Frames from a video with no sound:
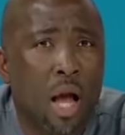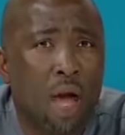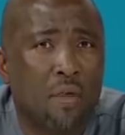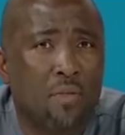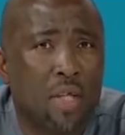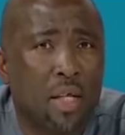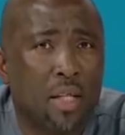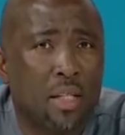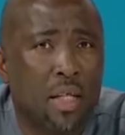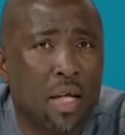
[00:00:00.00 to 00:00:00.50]

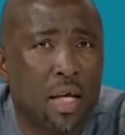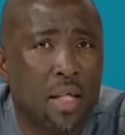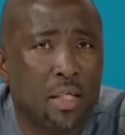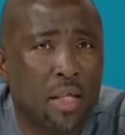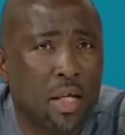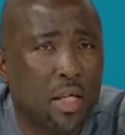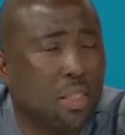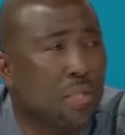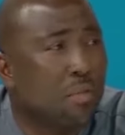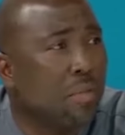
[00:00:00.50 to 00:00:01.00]
After the
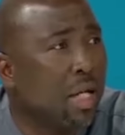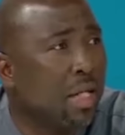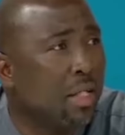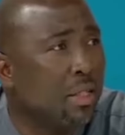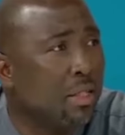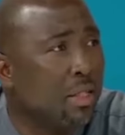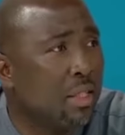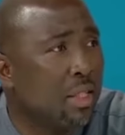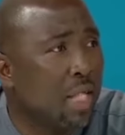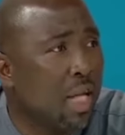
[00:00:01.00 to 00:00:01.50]

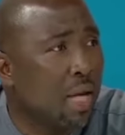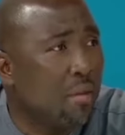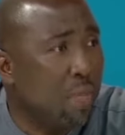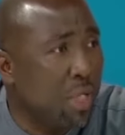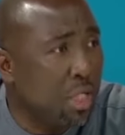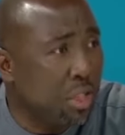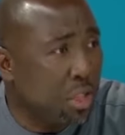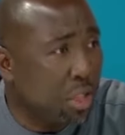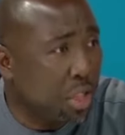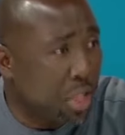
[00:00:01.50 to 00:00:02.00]
engagement,
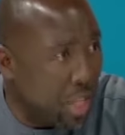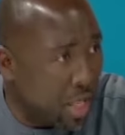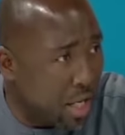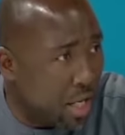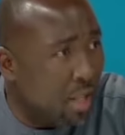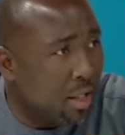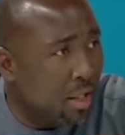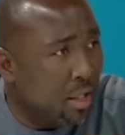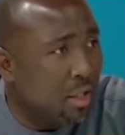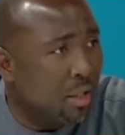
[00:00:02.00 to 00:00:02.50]
Nami
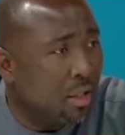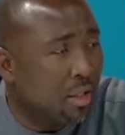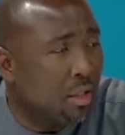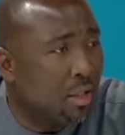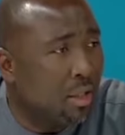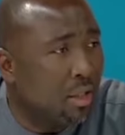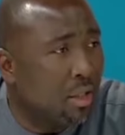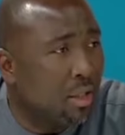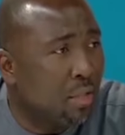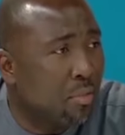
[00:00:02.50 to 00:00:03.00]
chair
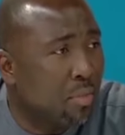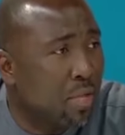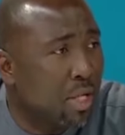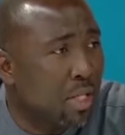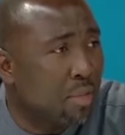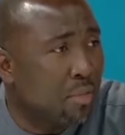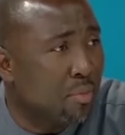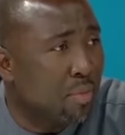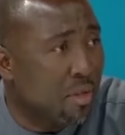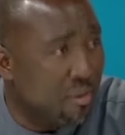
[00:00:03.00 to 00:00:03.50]
the
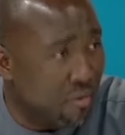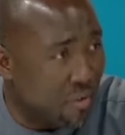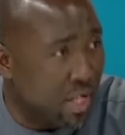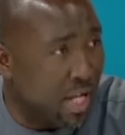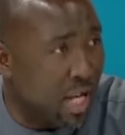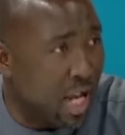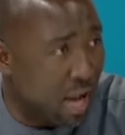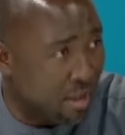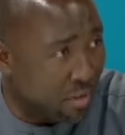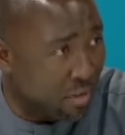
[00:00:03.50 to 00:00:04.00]
press
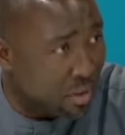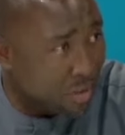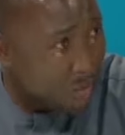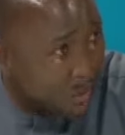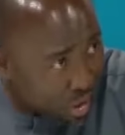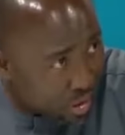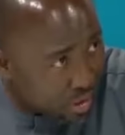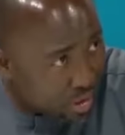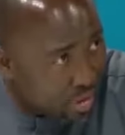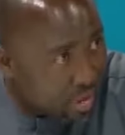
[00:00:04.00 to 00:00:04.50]
briefing
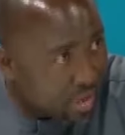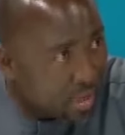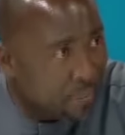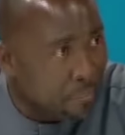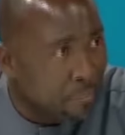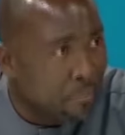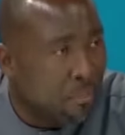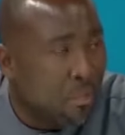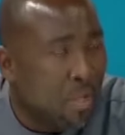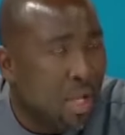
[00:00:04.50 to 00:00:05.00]
afterwards,
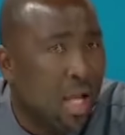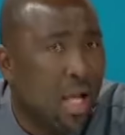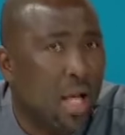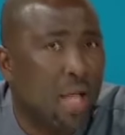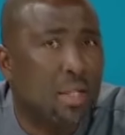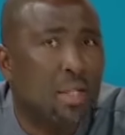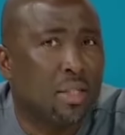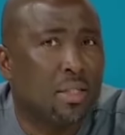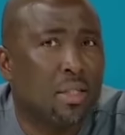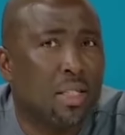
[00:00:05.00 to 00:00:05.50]

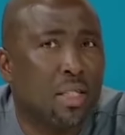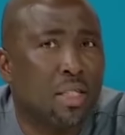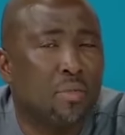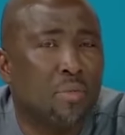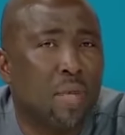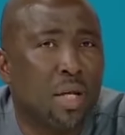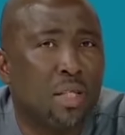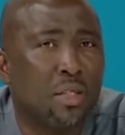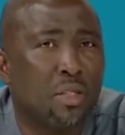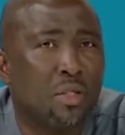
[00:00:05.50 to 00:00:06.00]
and the
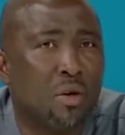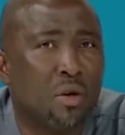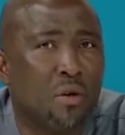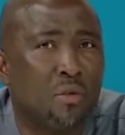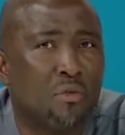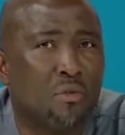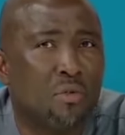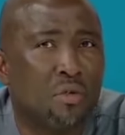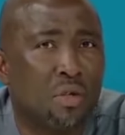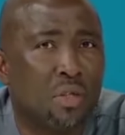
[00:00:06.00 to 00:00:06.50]
statement
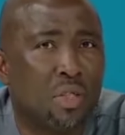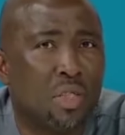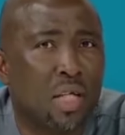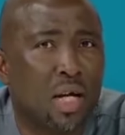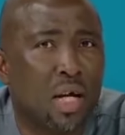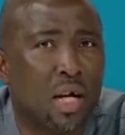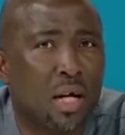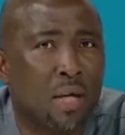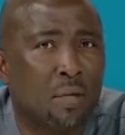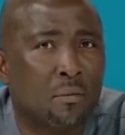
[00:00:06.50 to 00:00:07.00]
of
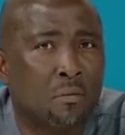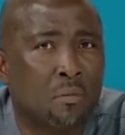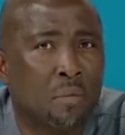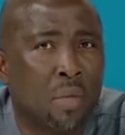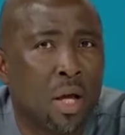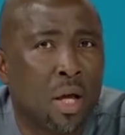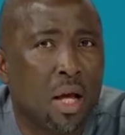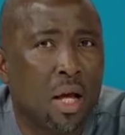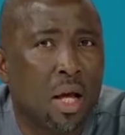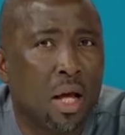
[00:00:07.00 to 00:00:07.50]
Dr.
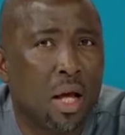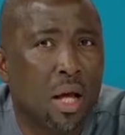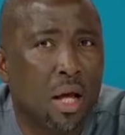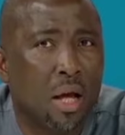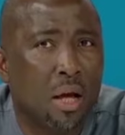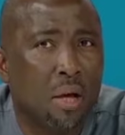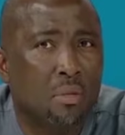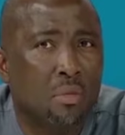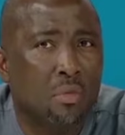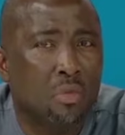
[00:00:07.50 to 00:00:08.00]

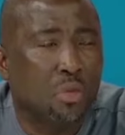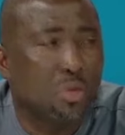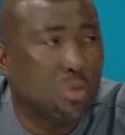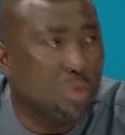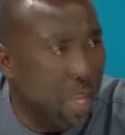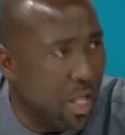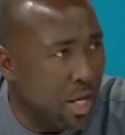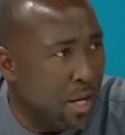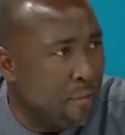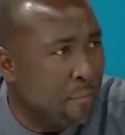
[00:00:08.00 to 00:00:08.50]

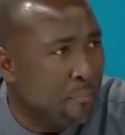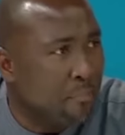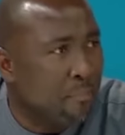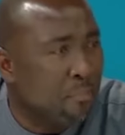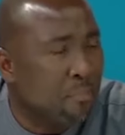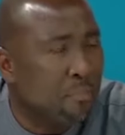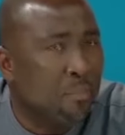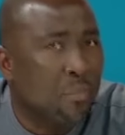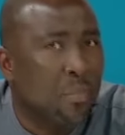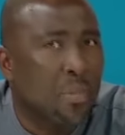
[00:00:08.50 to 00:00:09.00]
Toure,
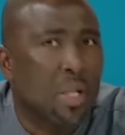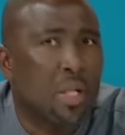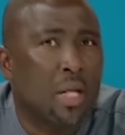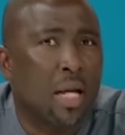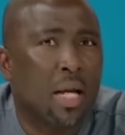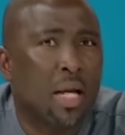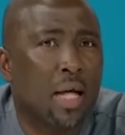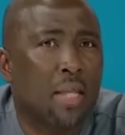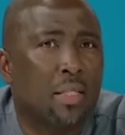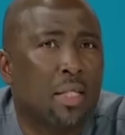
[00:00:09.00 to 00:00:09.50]

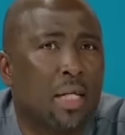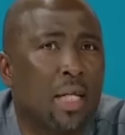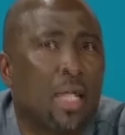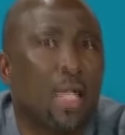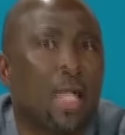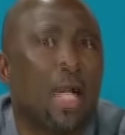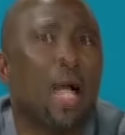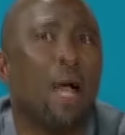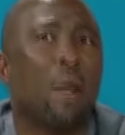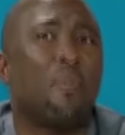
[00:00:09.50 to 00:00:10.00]
now that
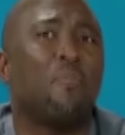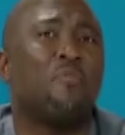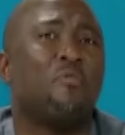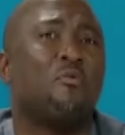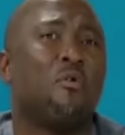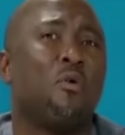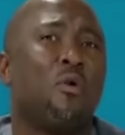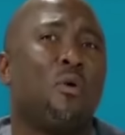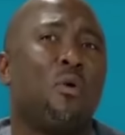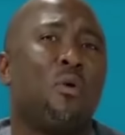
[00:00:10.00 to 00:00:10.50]
then come
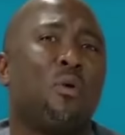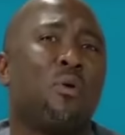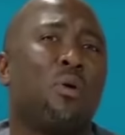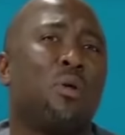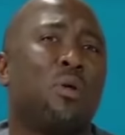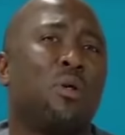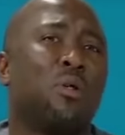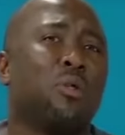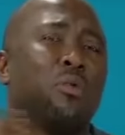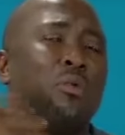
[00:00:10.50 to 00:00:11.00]
for
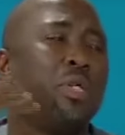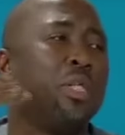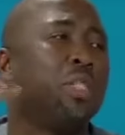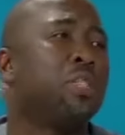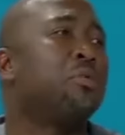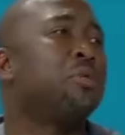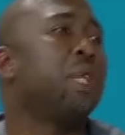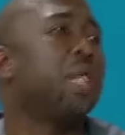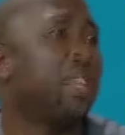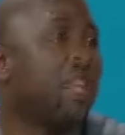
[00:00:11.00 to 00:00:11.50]

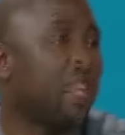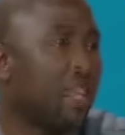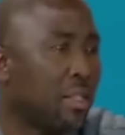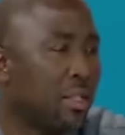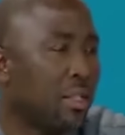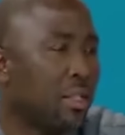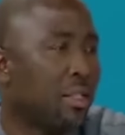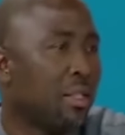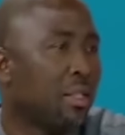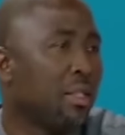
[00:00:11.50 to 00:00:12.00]

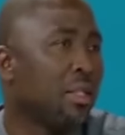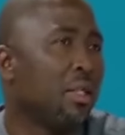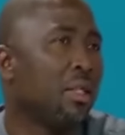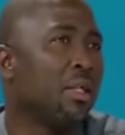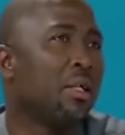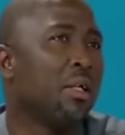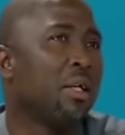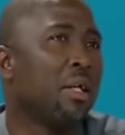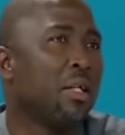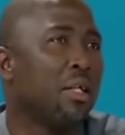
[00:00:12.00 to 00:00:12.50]
reiterate
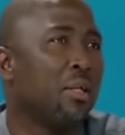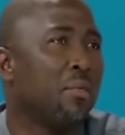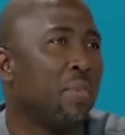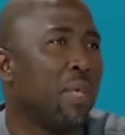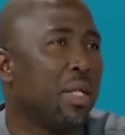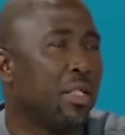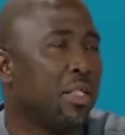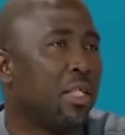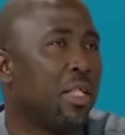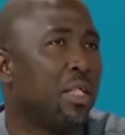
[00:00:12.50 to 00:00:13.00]
the
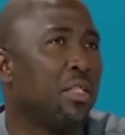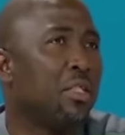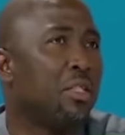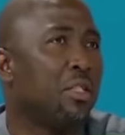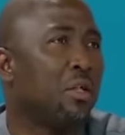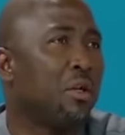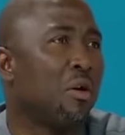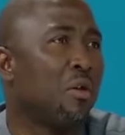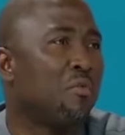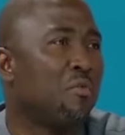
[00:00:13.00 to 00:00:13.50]

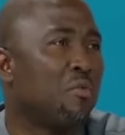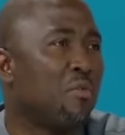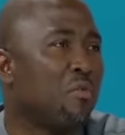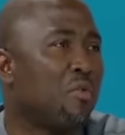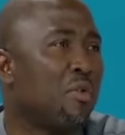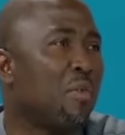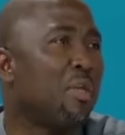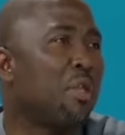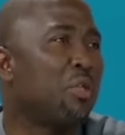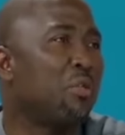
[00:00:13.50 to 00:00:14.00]
message of
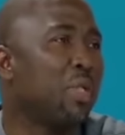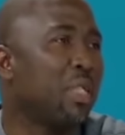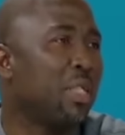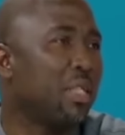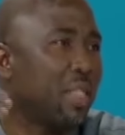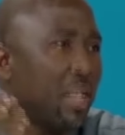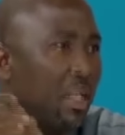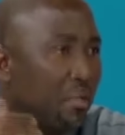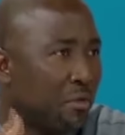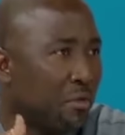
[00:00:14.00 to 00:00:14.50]
November
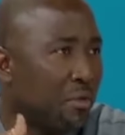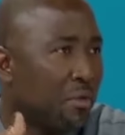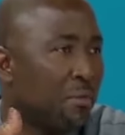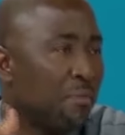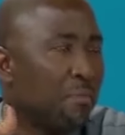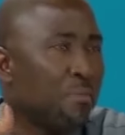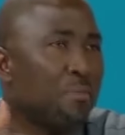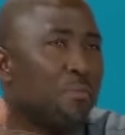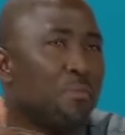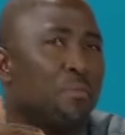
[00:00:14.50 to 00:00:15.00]
27,